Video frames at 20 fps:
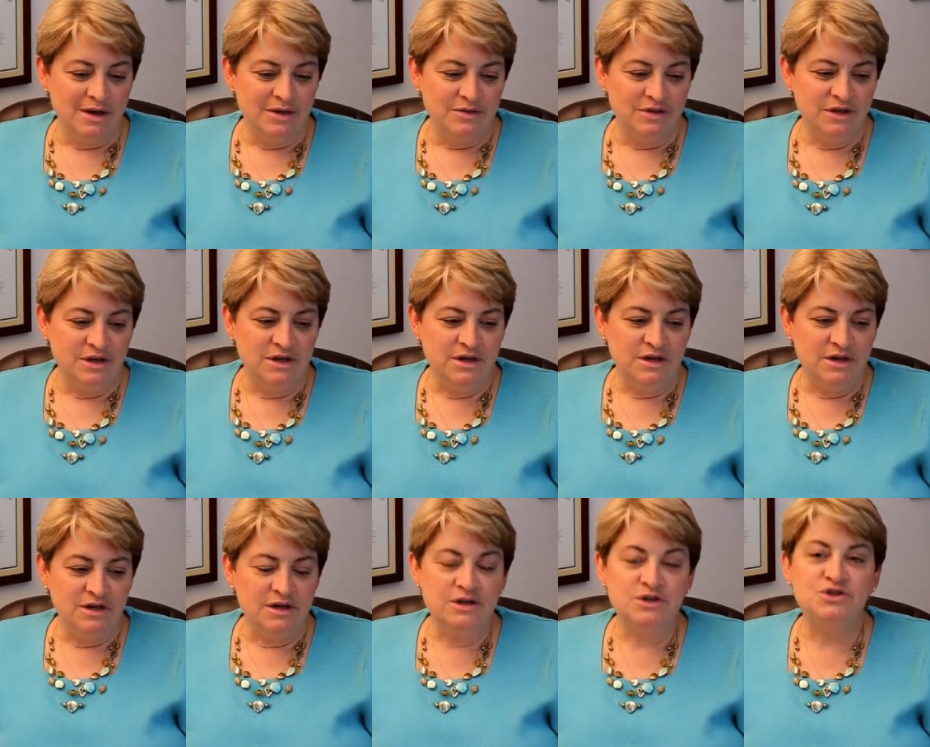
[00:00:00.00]

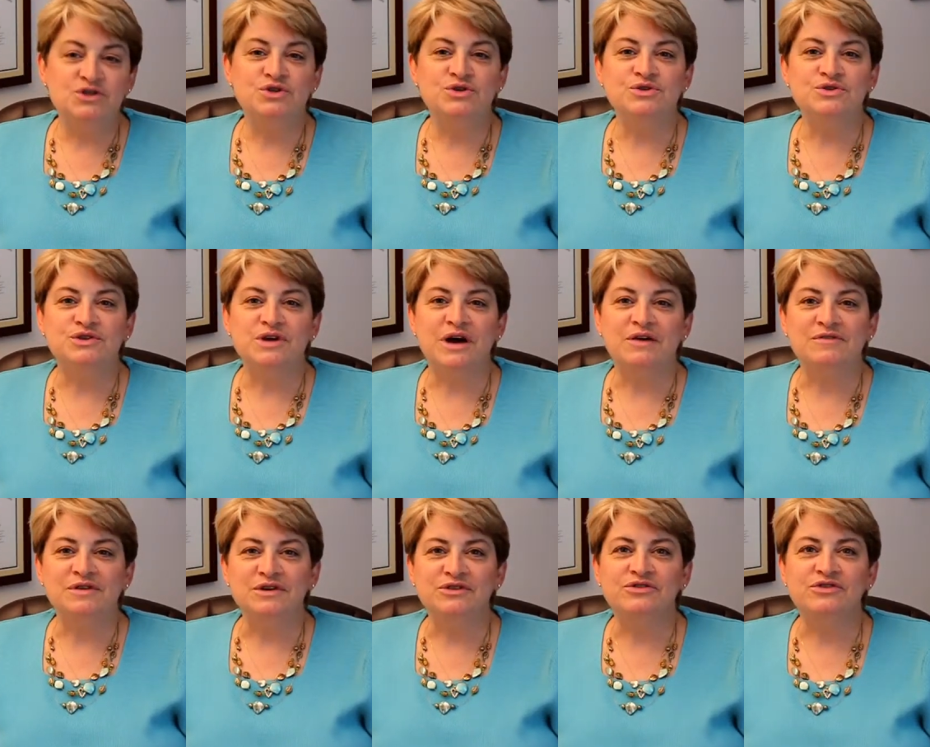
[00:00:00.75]
The issues
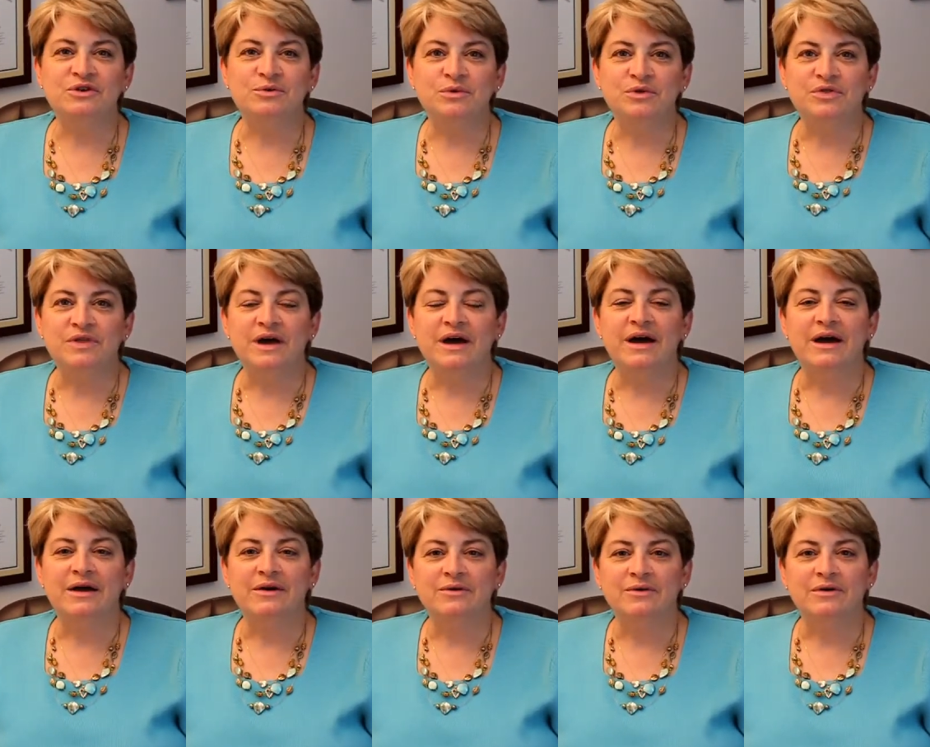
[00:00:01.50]
obviously with
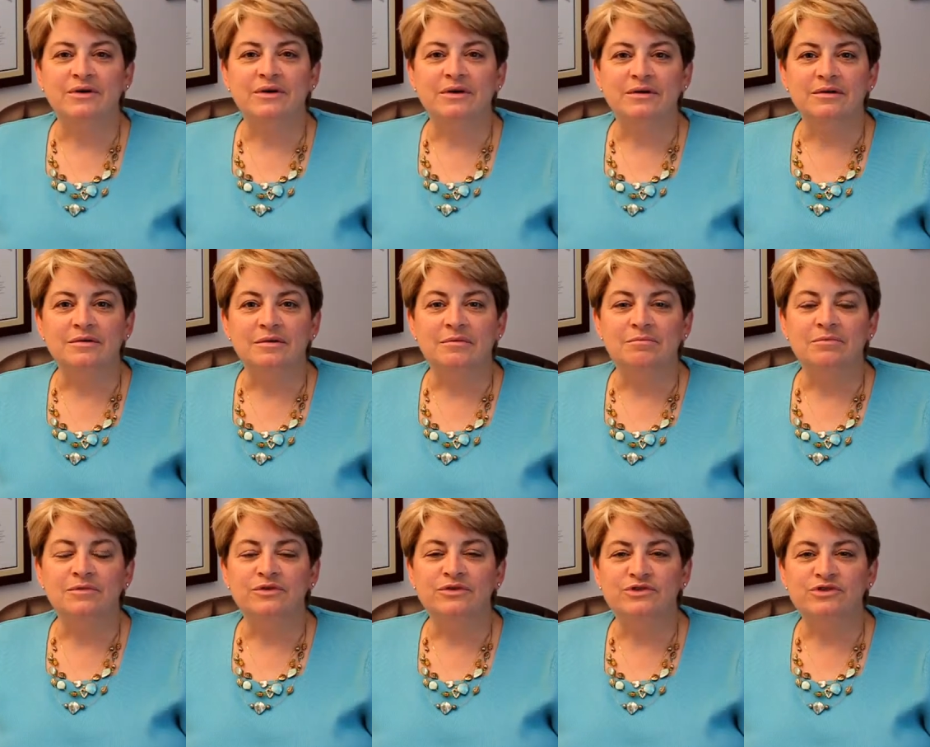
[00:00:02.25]
that are
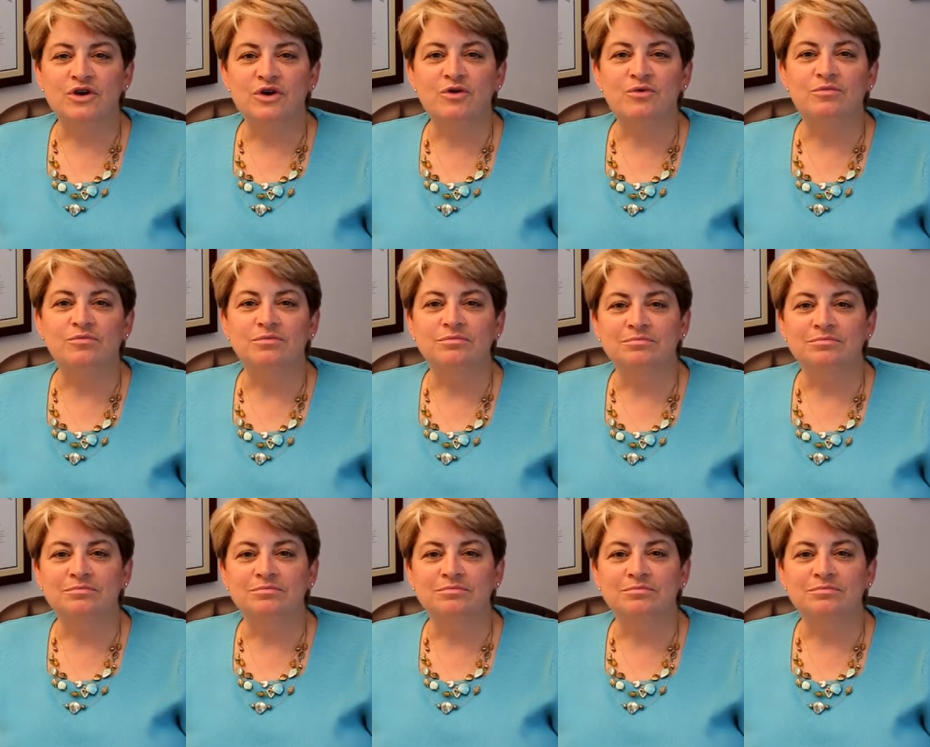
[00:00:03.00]
so